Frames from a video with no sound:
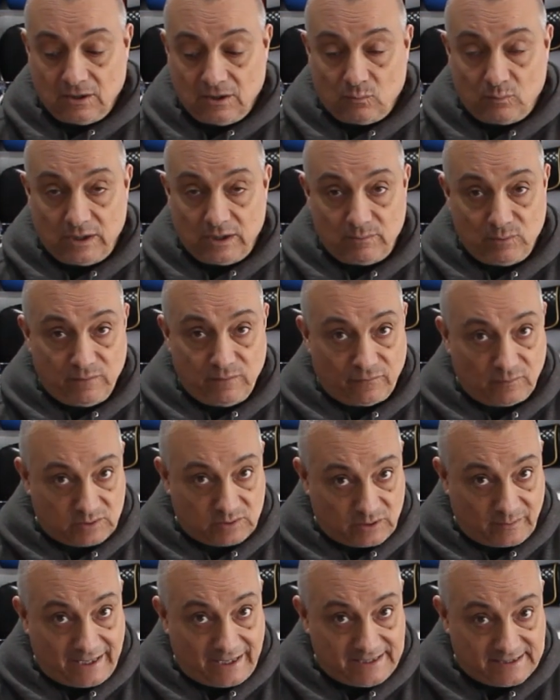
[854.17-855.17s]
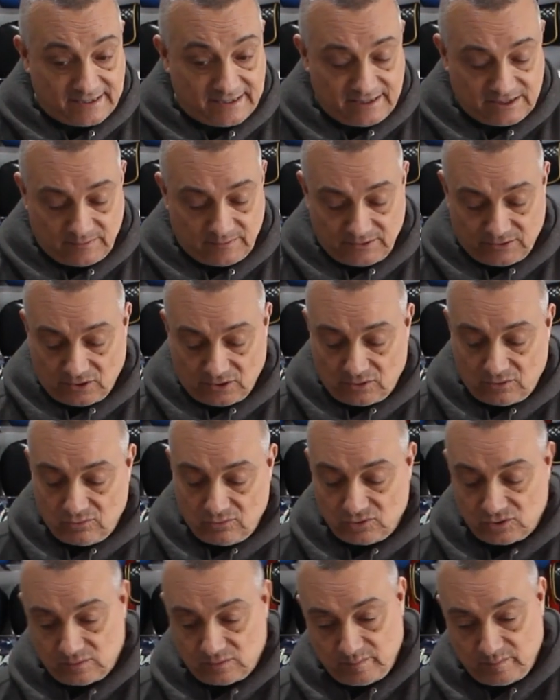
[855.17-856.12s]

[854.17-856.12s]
We're moving up to 18s with those.